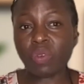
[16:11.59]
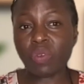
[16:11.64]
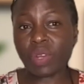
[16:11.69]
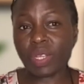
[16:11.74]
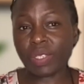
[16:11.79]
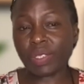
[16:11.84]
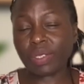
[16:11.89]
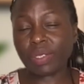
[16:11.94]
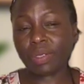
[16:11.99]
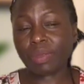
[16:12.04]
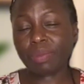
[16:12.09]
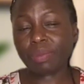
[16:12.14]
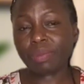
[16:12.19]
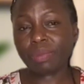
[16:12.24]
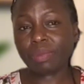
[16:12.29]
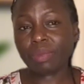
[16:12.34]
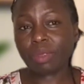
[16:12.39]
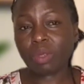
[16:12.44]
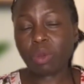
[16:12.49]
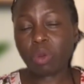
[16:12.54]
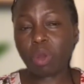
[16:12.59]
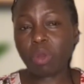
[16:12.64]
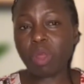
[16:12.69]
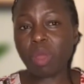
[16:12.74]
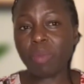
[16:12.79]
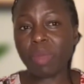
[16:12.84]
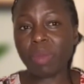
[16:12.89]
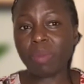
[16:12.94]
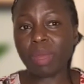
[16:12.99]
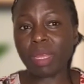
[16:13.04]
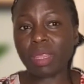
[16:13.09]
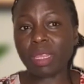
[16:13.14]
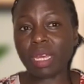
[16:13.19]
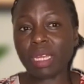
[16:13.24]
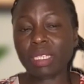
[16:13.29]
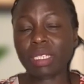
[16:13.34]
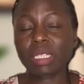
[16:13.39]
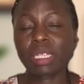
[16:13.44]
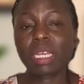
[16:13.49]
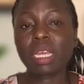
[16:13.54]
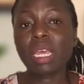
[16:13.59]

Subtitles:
risk. What do I mean by that?